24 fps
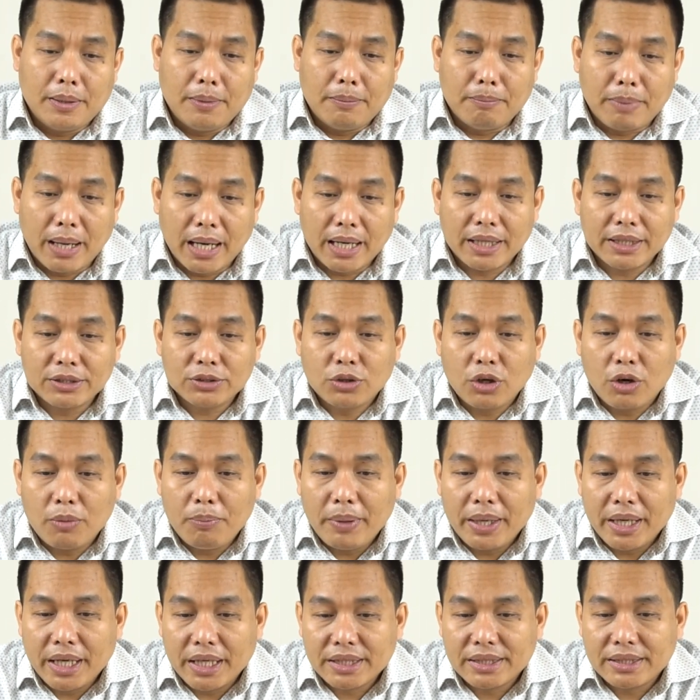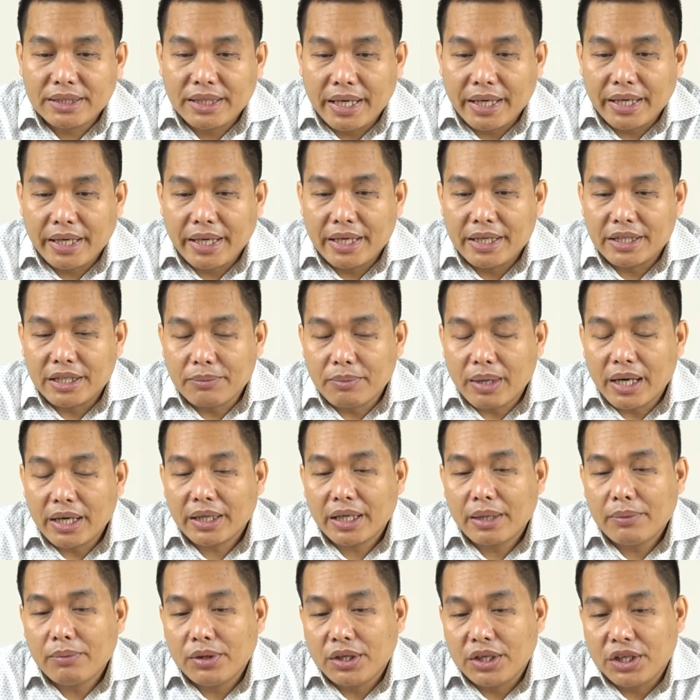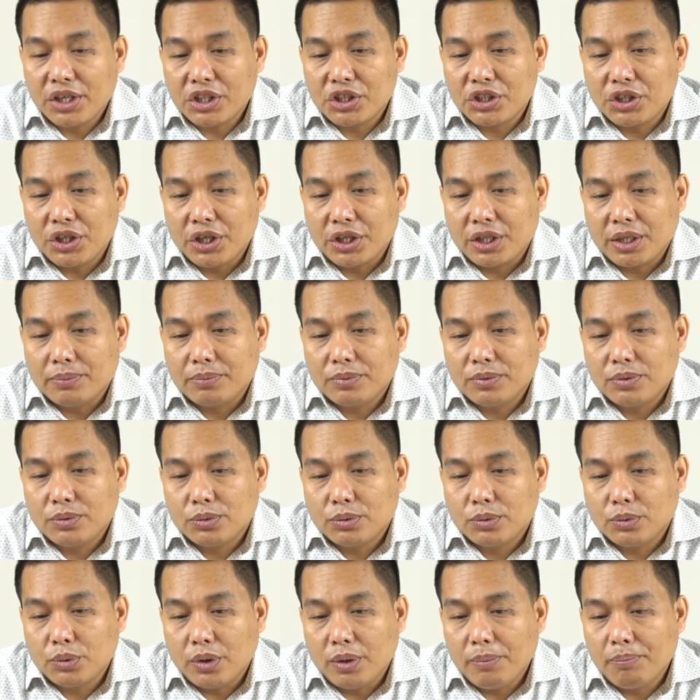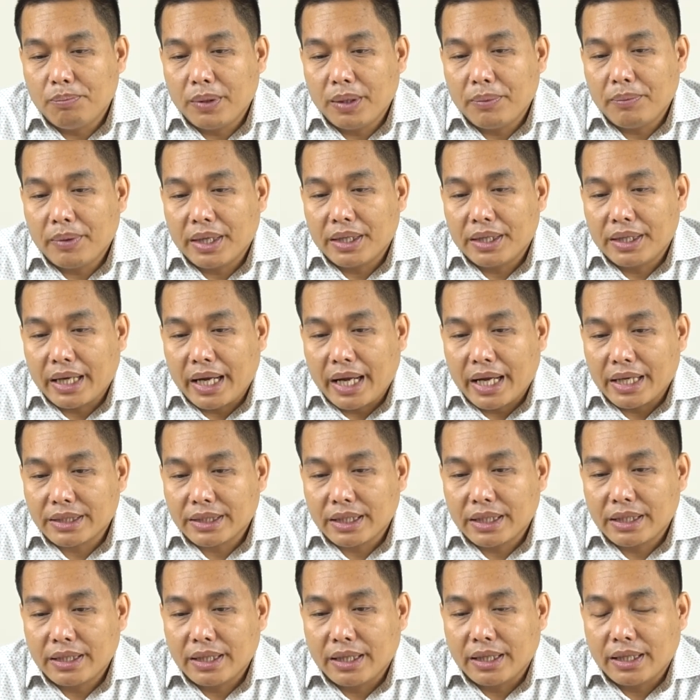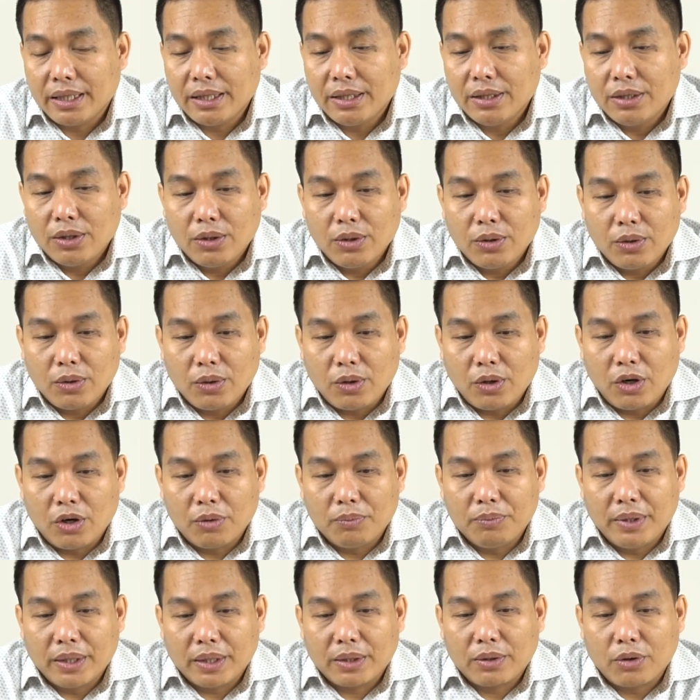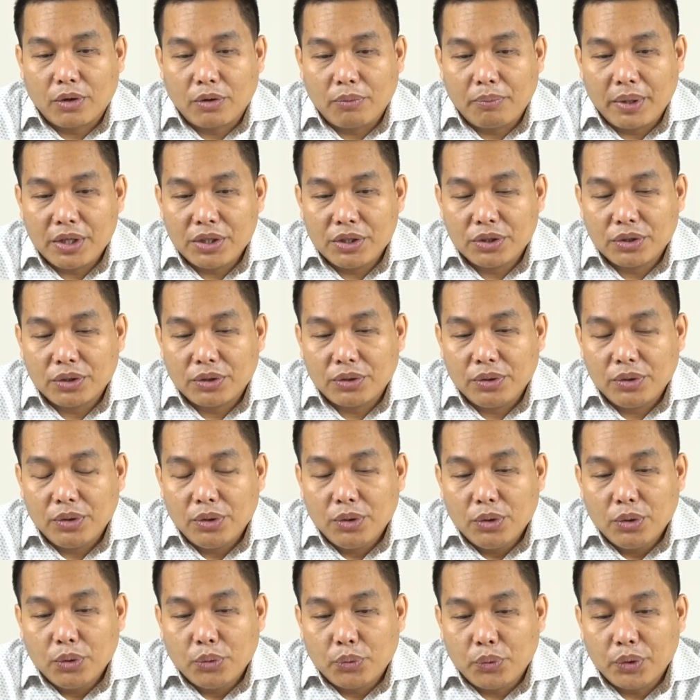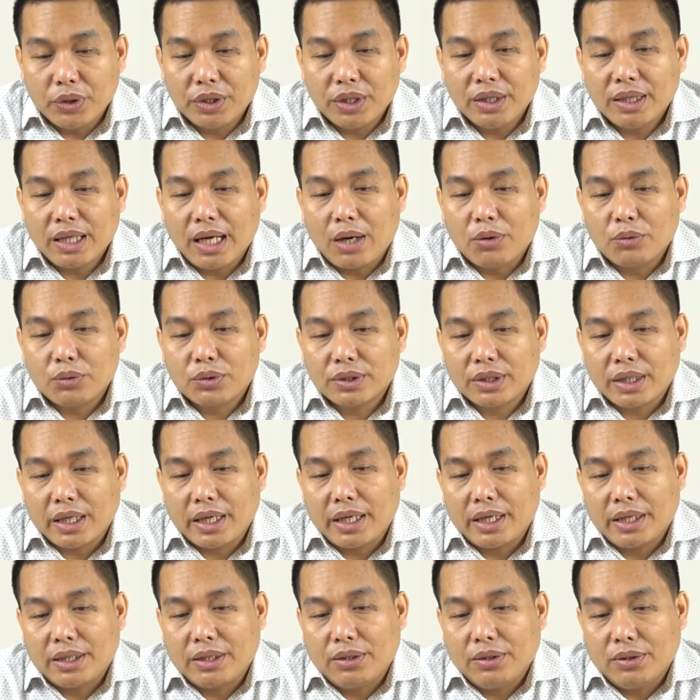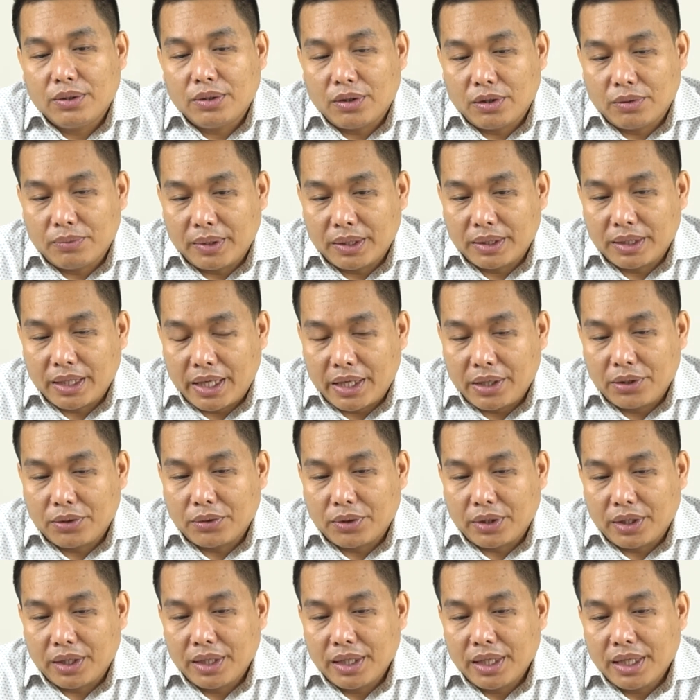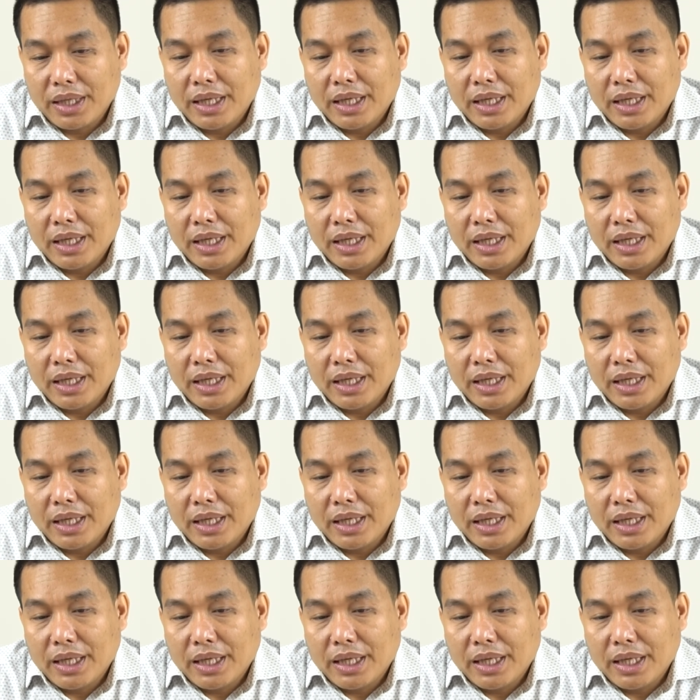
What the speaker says: Bangladesh government has taken remarkable initiatives to implement the agenda of the convention within the outside of the territory.